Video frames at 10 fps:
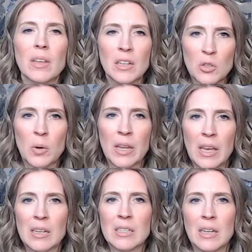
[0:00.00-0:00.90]
in
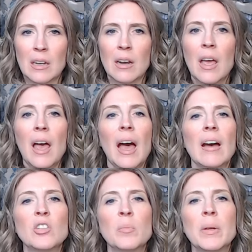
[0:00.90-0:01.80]
2018
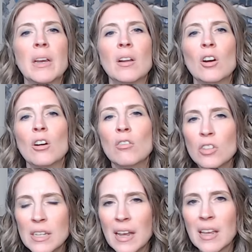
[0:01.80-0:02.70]
after being
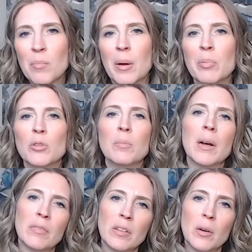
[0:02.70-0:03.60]
overtaken by Blue
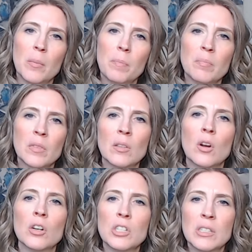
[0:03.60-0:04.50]
Buffalo, the
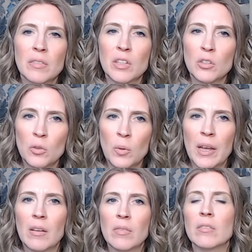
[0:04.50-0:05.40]
largest of the new
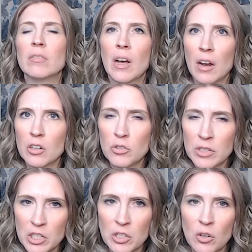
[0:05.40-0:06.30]
wave of non
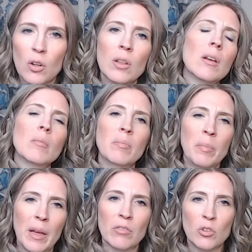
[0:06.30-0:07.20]
traditional
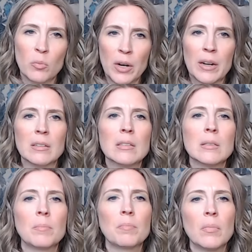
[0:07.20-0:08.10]
pet food brands.
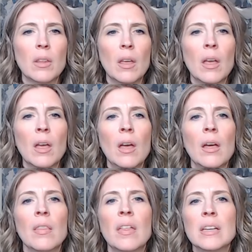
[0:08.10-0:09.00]

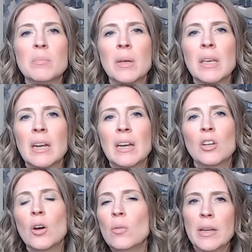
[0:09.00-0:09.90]
Thus, beginning
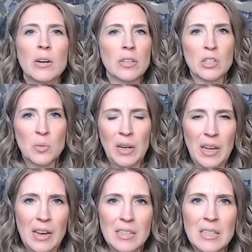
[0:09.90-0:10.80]
no later than
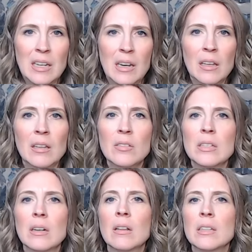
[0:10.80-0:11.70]
2018, Hills
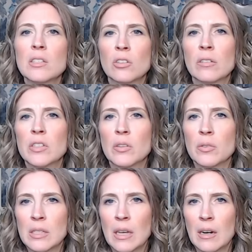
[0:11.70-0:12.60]
and a cluster of
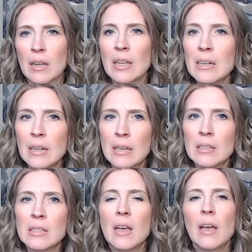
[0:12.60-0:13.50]
associated
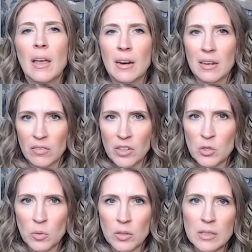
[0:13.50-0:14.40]
entities and
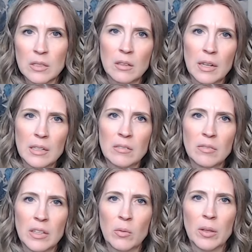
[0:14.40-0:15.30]
individuals,
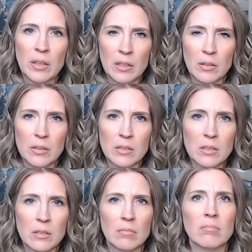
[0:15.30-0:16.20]
collectively with
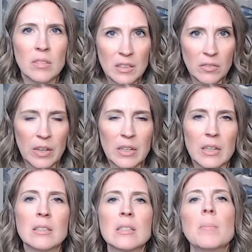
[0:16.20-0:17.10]
Hills, the
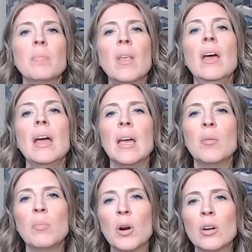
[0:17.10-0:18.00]
defendants,
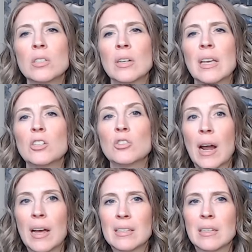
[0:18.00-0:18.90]
embarked on a
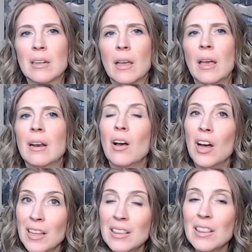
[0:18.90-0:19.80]
drastic and
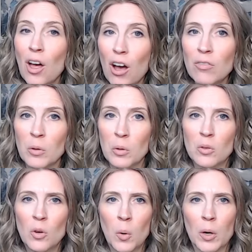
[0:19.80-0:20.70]
unlawful
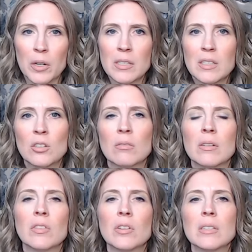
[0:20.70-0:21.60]
course to
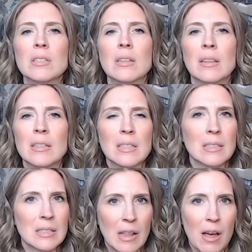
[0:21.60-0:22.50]
reverse this
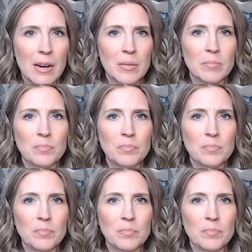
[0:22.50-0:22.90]
slide.